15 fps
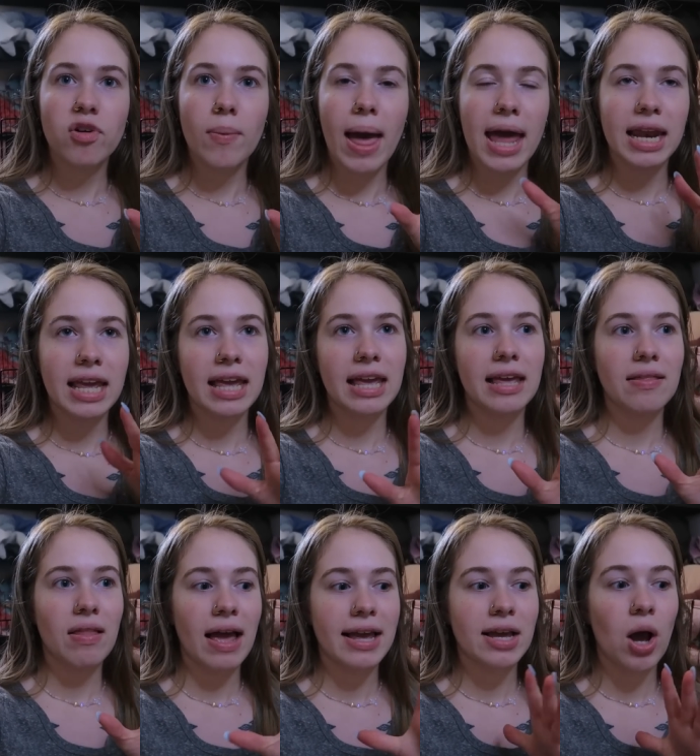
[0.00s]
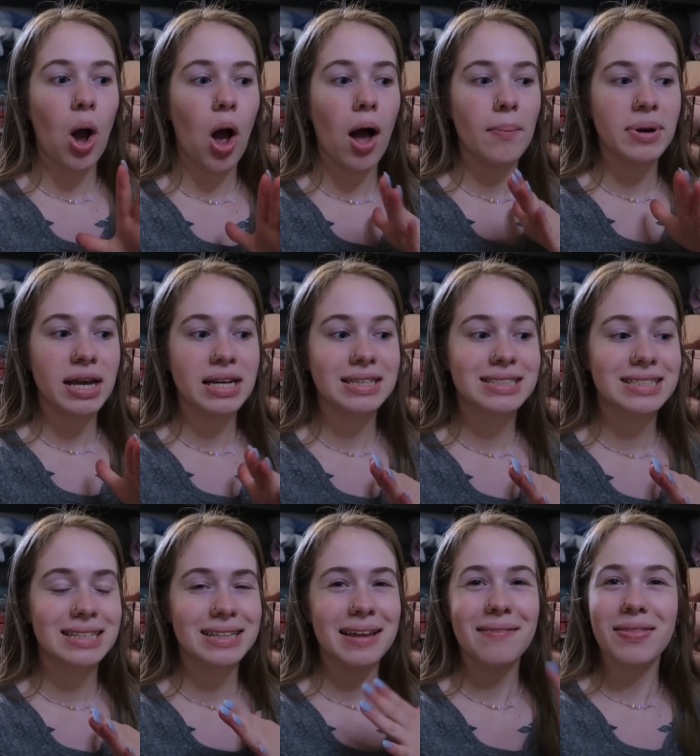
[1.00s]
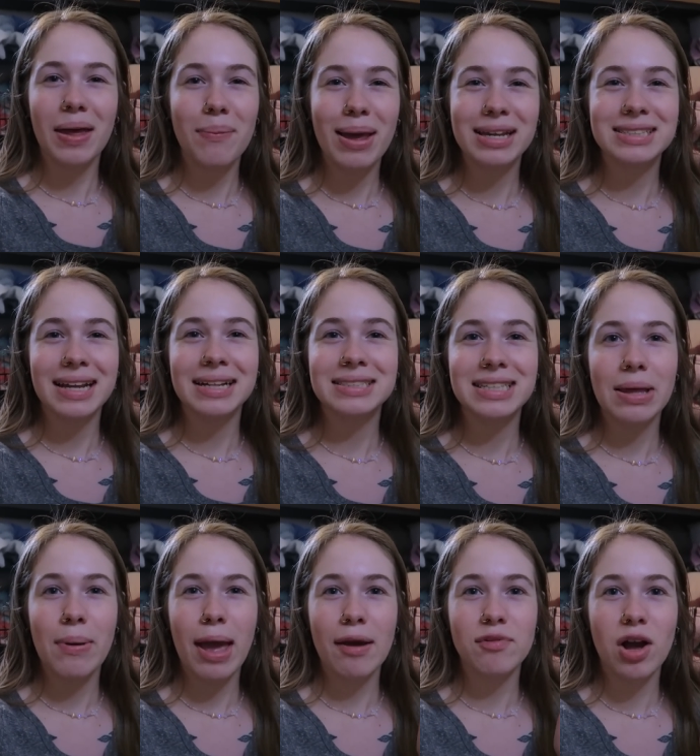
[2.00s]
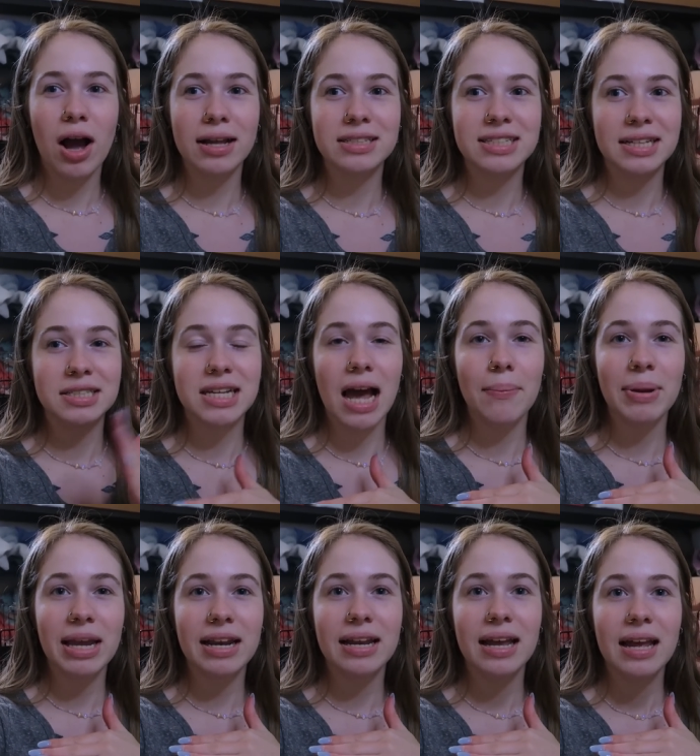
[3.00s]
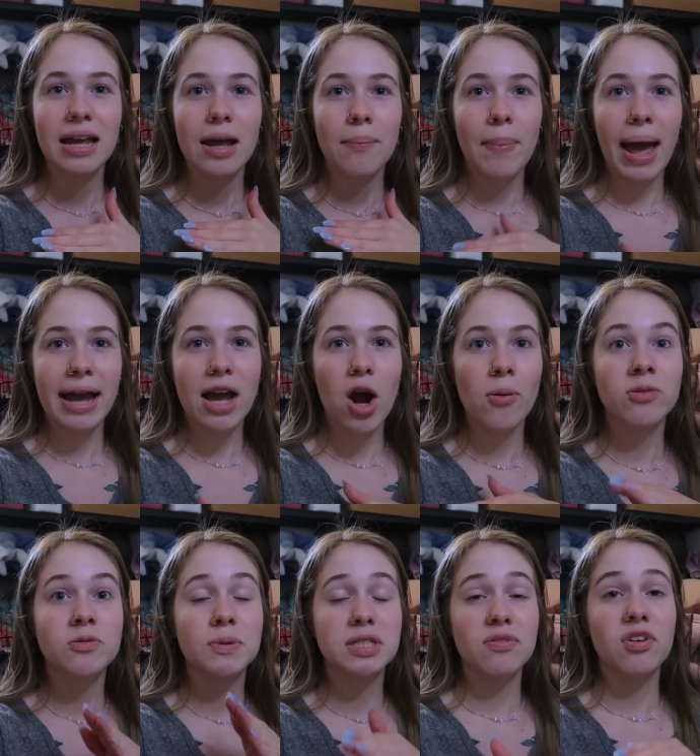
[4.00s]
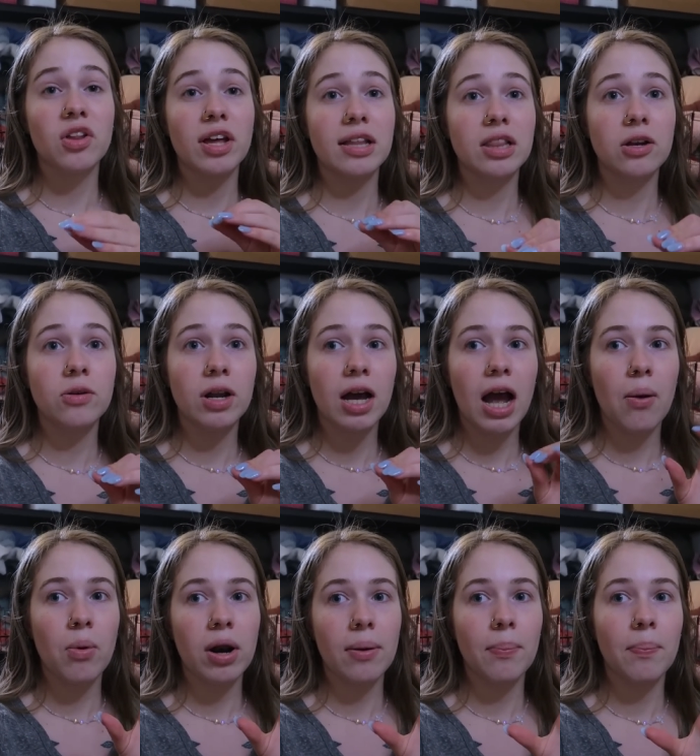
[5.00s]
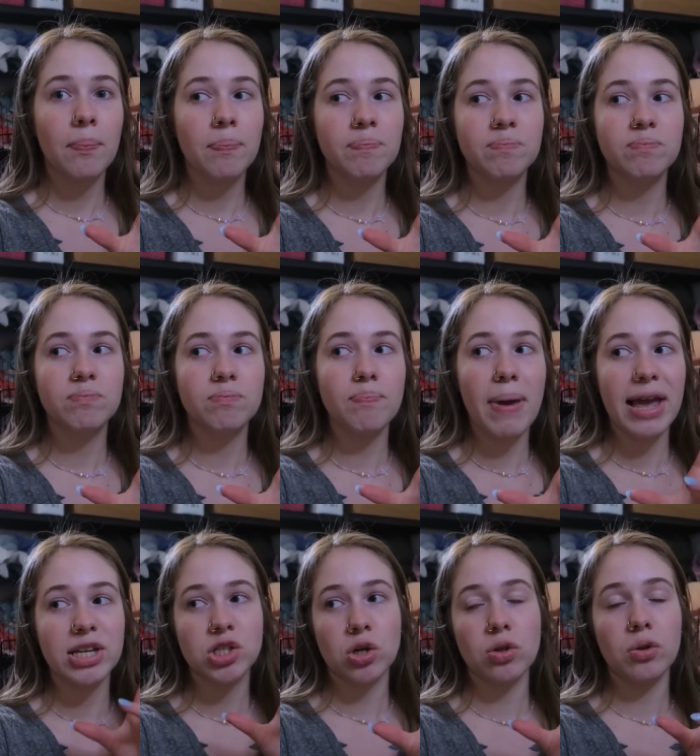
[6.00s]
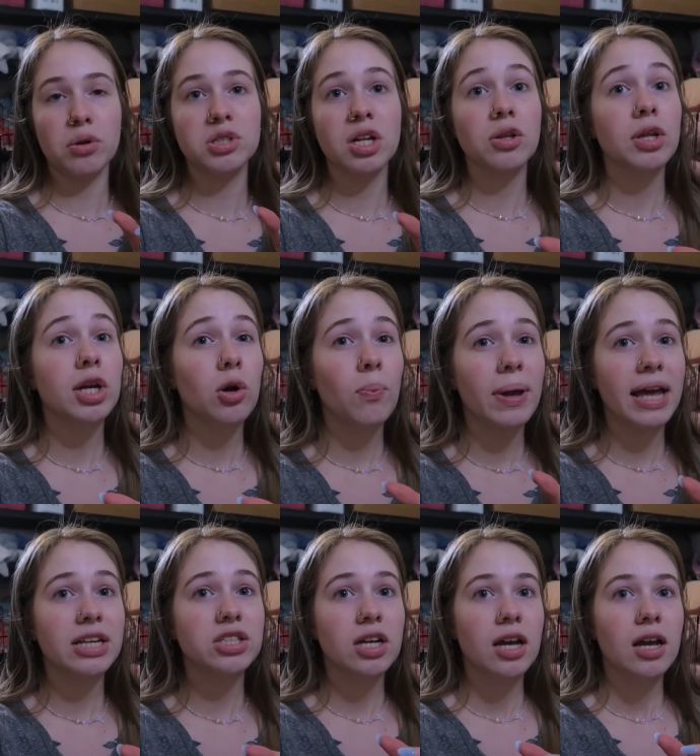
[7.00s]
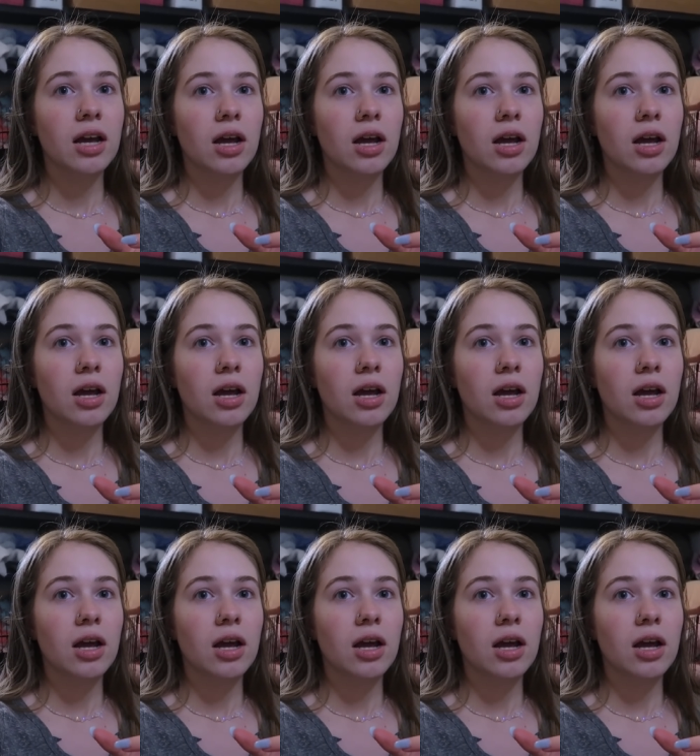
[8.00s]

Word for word: from any like calmness. If that makes sense, they may have gotten since coming back home. Specifically Luna, I wanna make sure Luna's a little bit